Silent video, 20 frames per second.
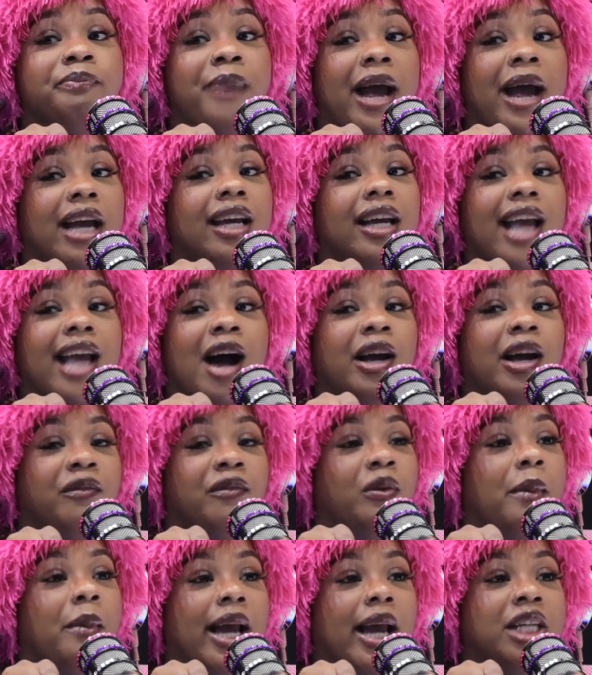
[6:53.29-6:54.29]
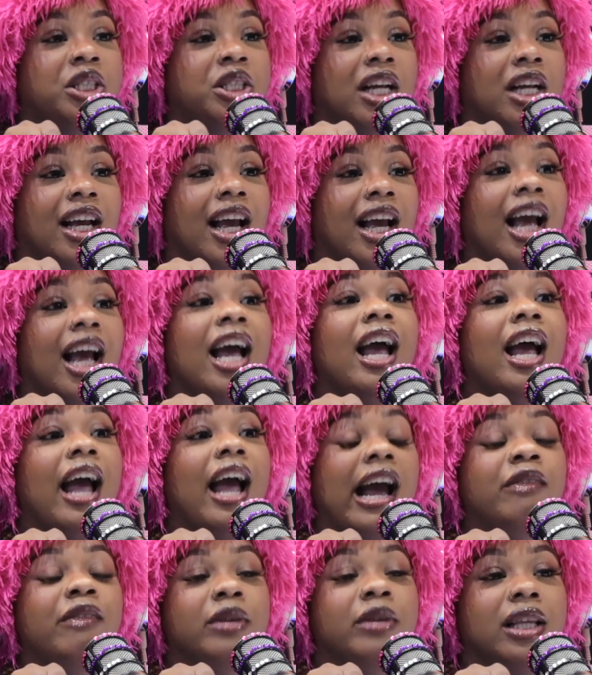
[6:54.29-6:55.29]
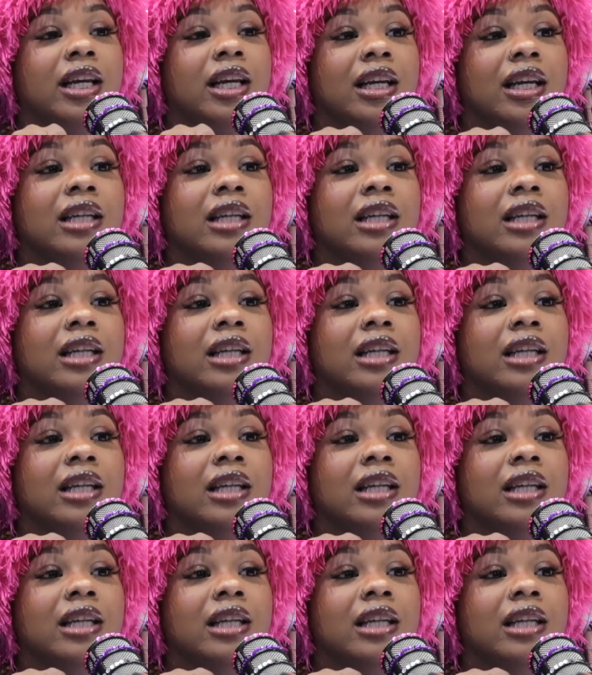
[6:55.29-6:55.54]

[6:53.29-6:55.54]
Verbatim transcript: Clonera, bank account information, everything.